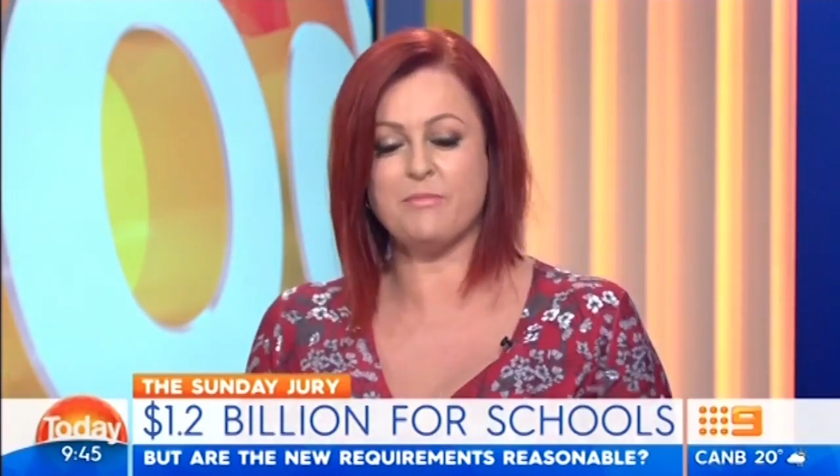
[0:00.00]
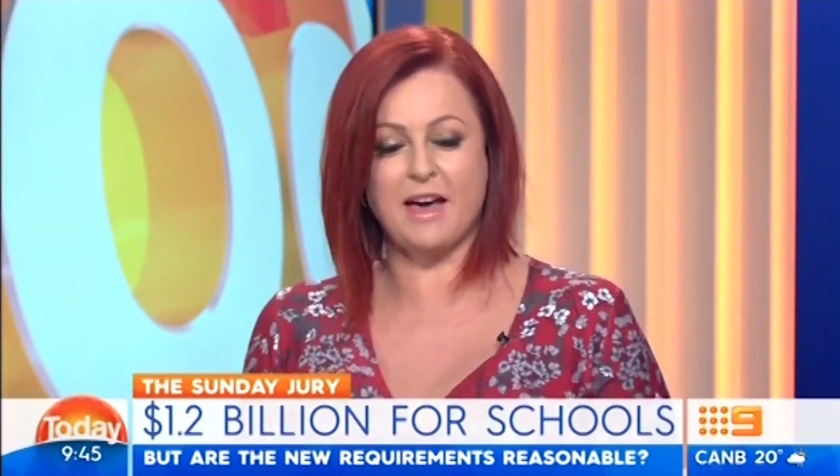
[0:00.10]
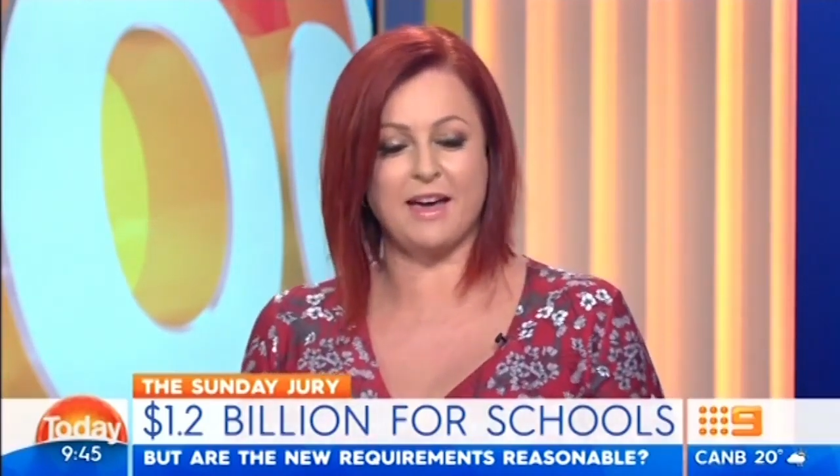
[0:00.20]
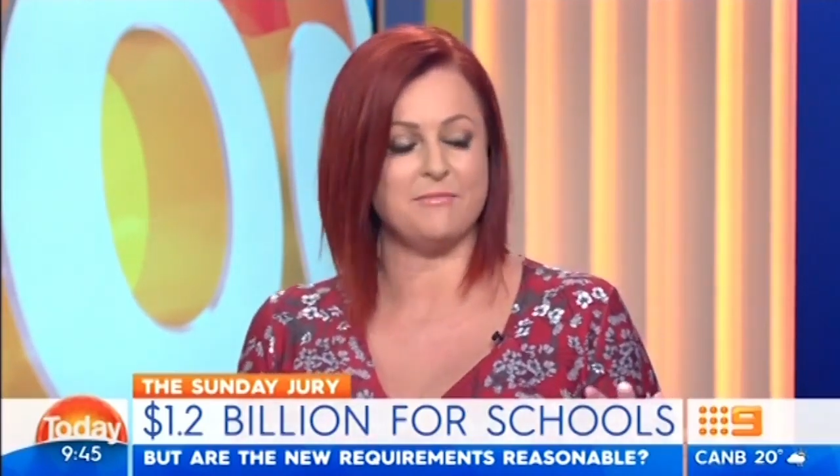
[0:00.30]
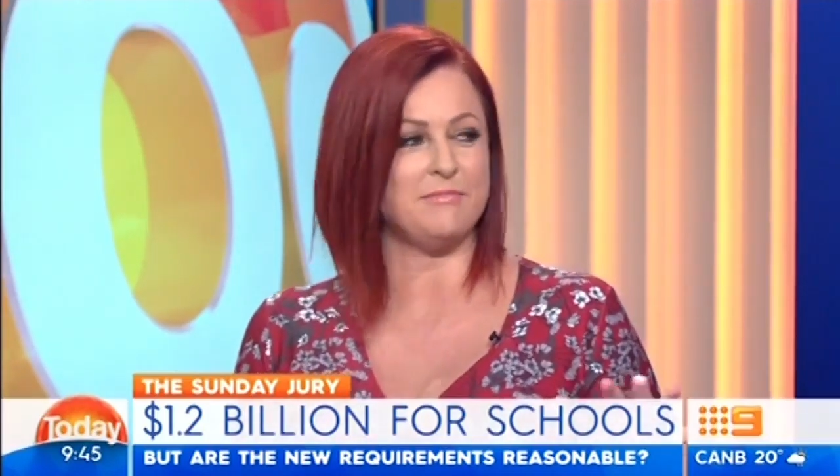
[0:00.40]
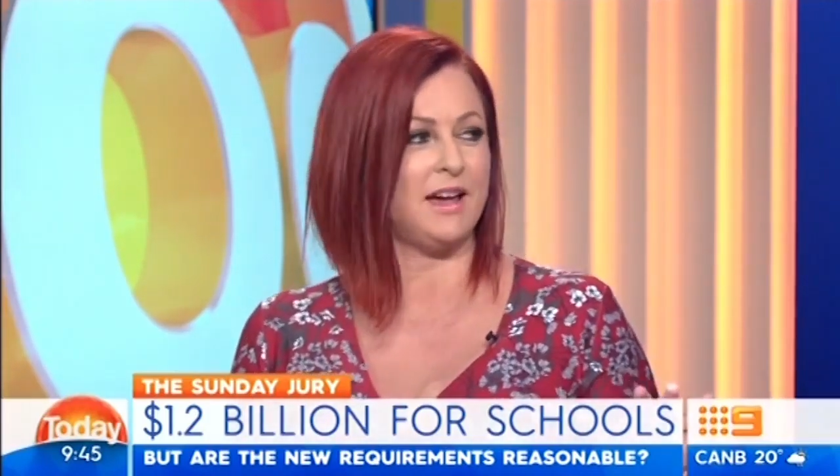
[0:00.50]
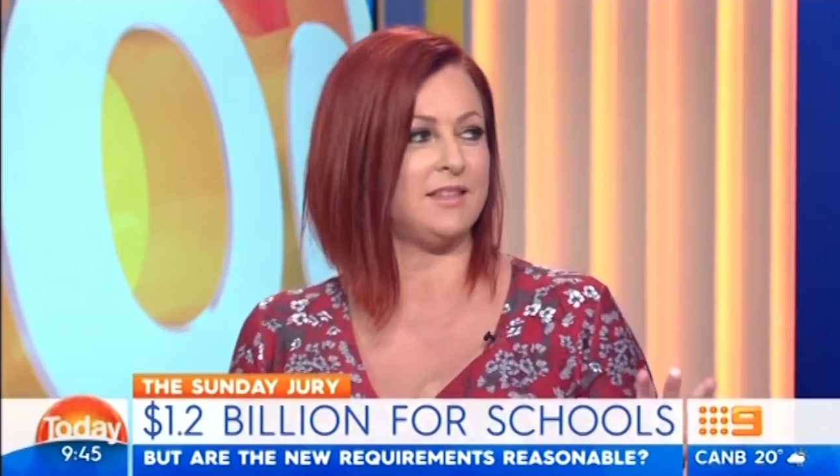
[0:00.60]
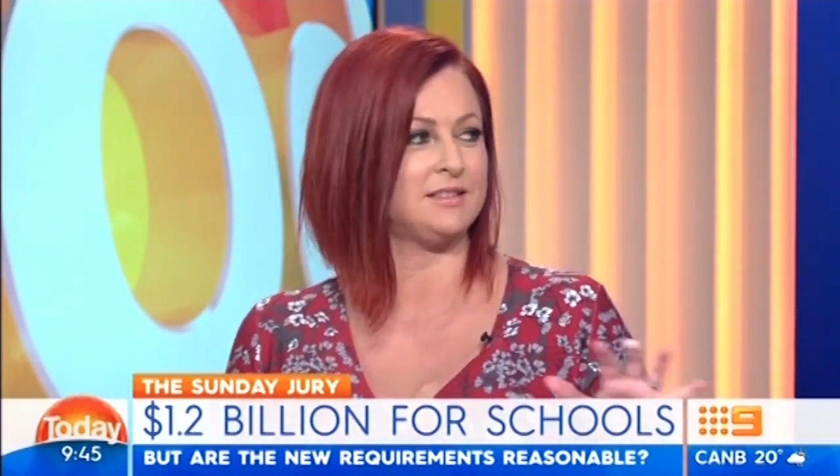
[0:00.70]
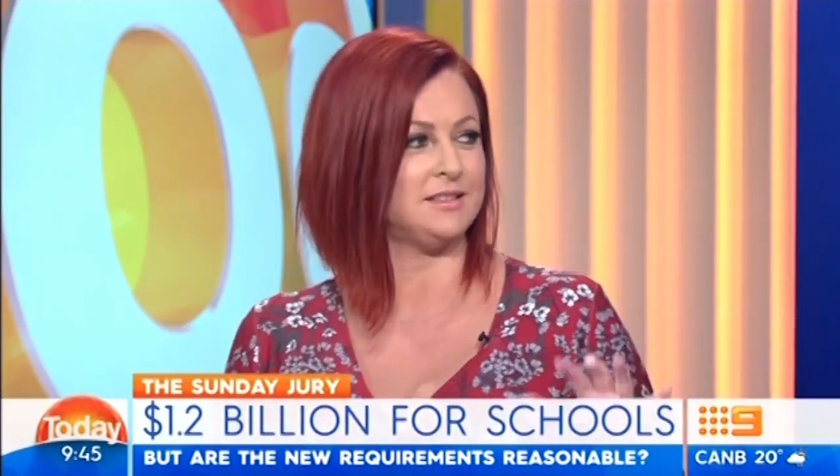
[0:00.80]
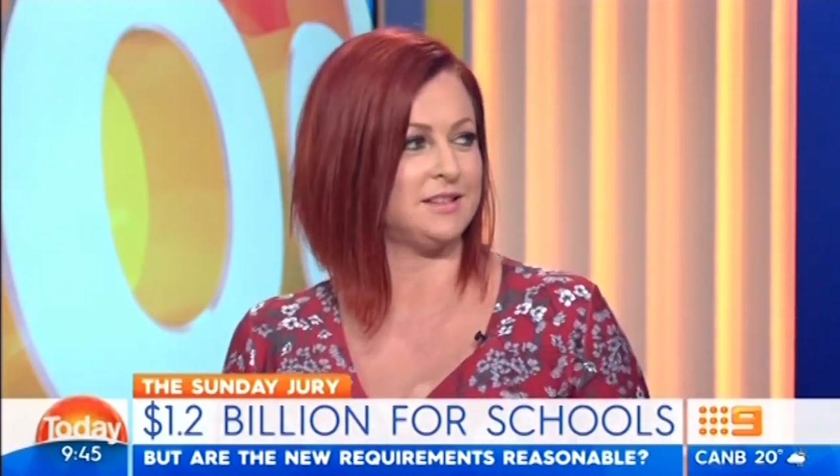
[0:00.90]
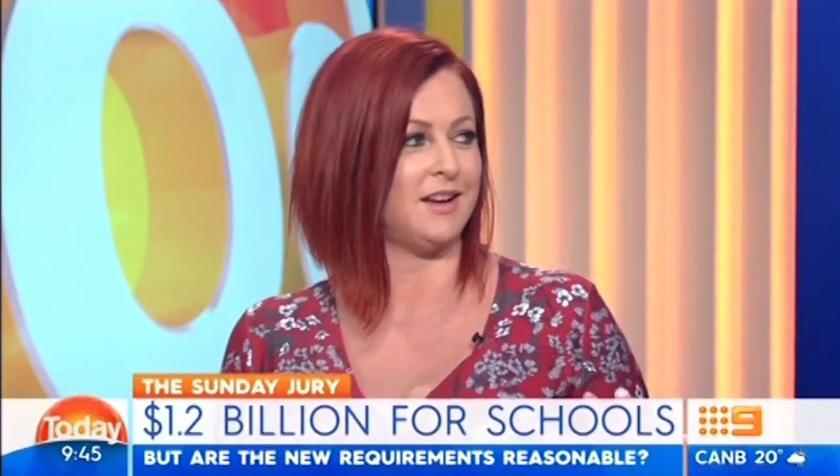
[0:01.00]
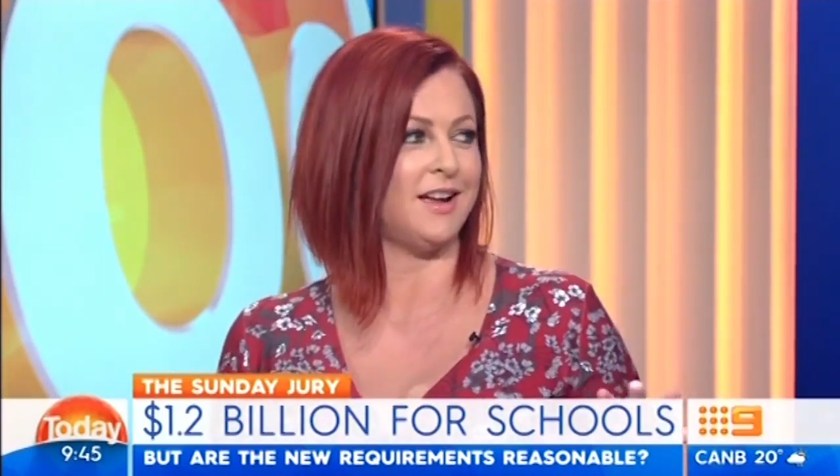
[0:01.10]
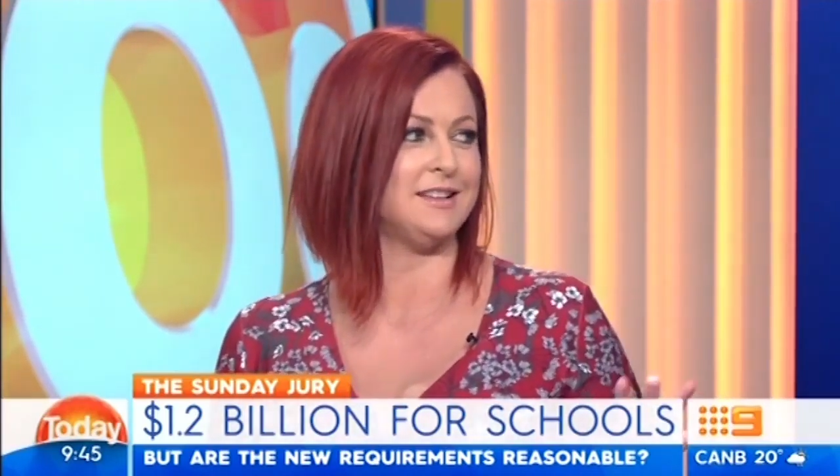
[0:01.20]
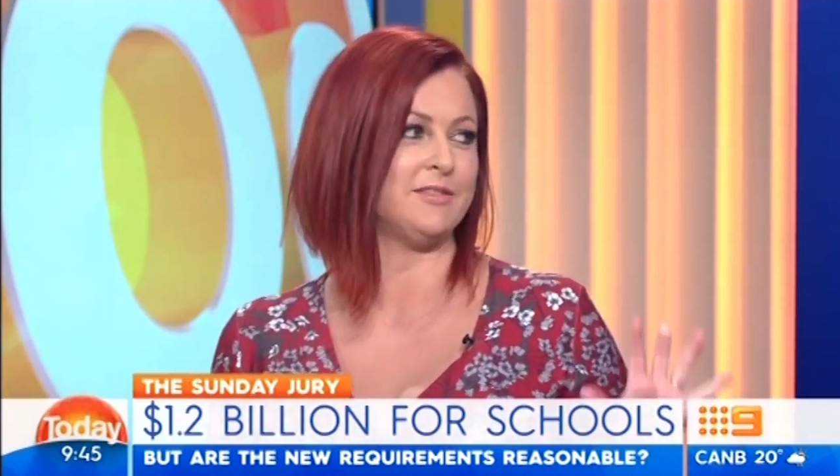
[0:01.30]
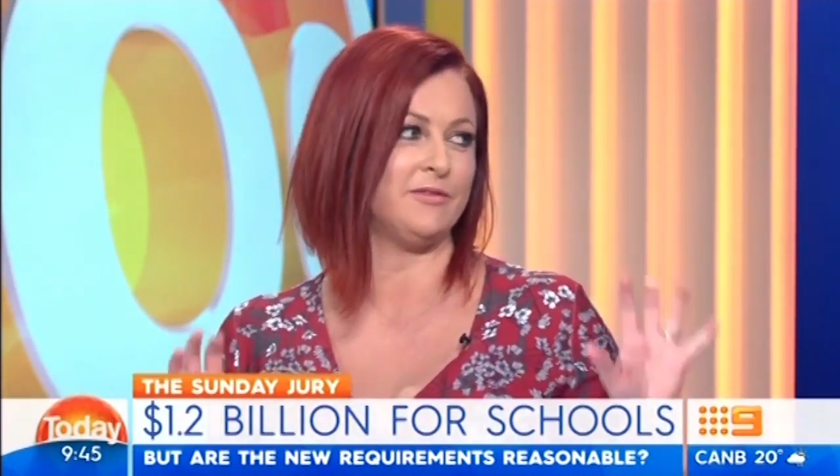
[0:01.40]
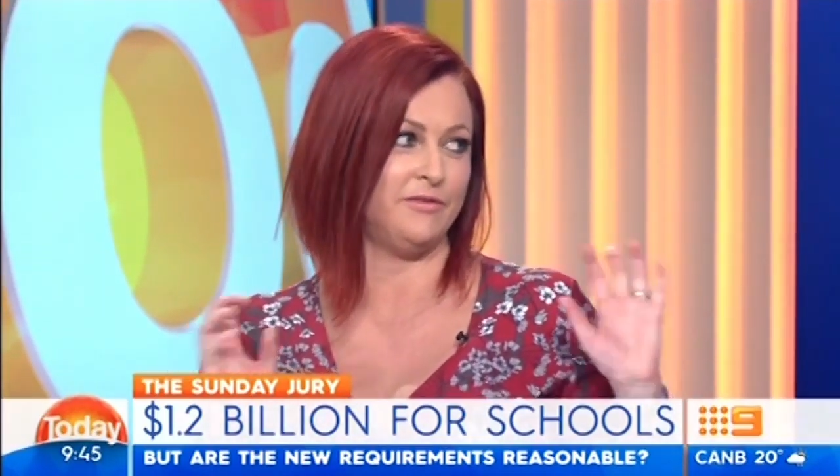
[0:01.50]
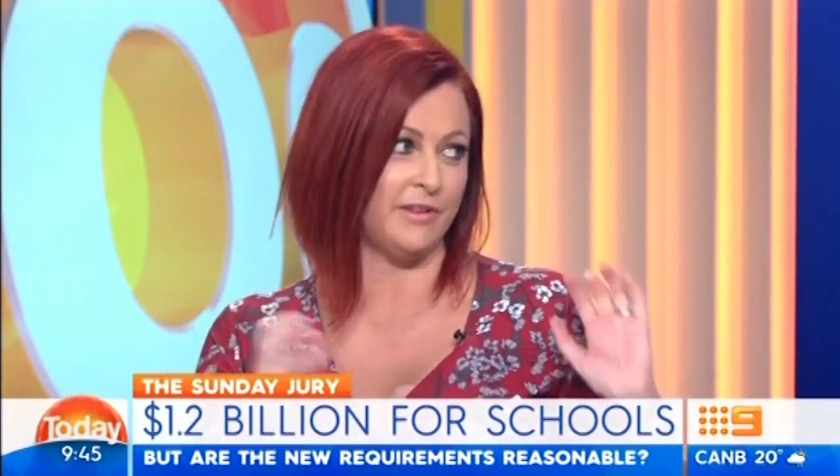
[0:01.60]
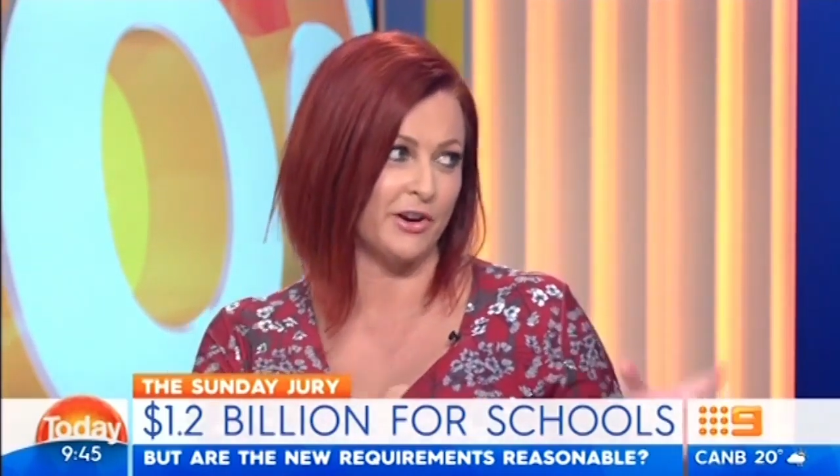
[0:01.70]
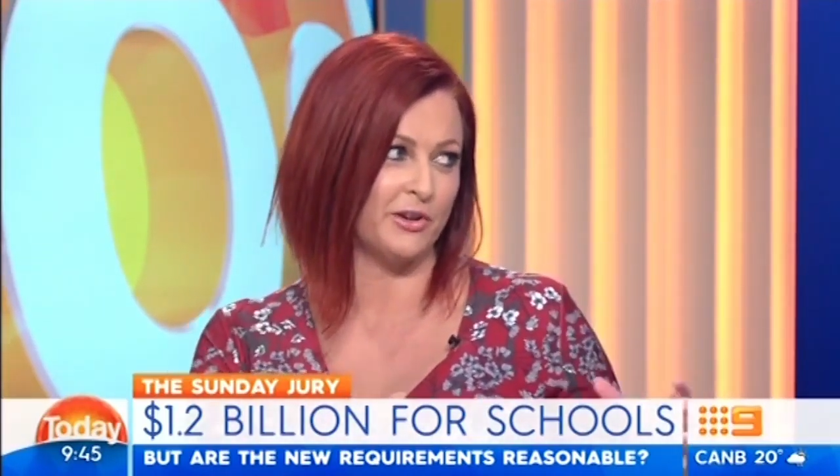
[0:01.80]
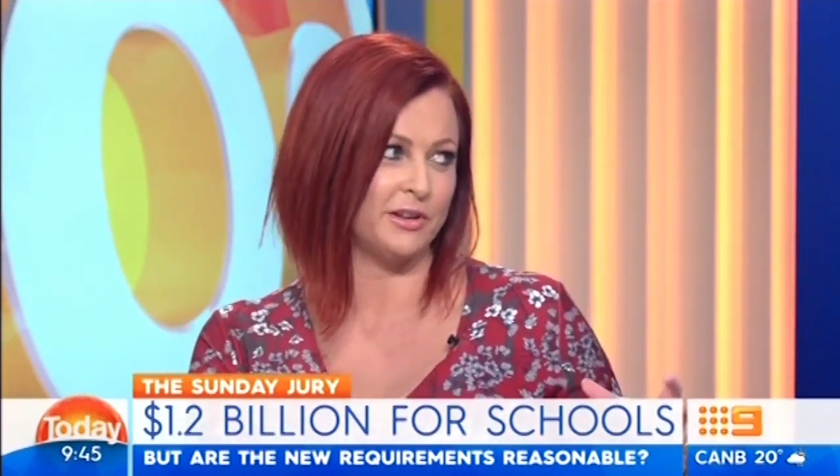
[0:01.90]
bad at maths and science,
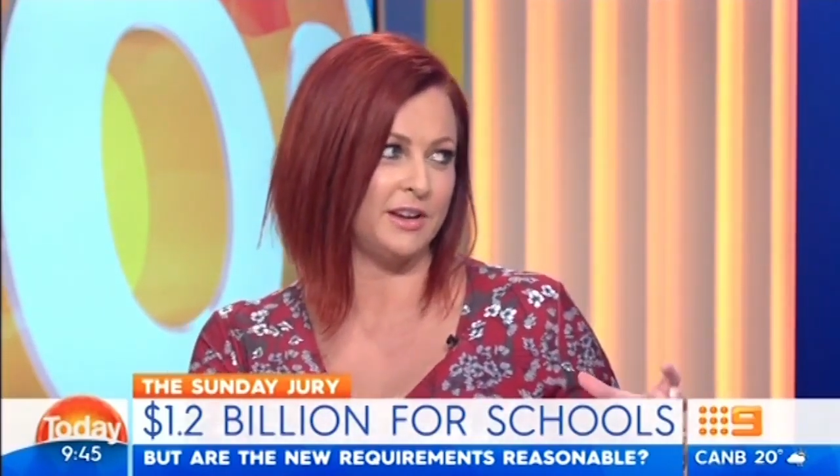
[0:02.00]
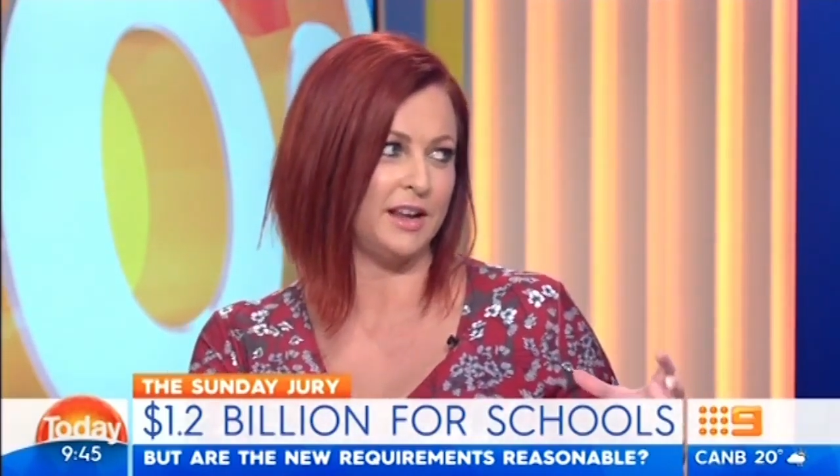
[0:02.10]
very good at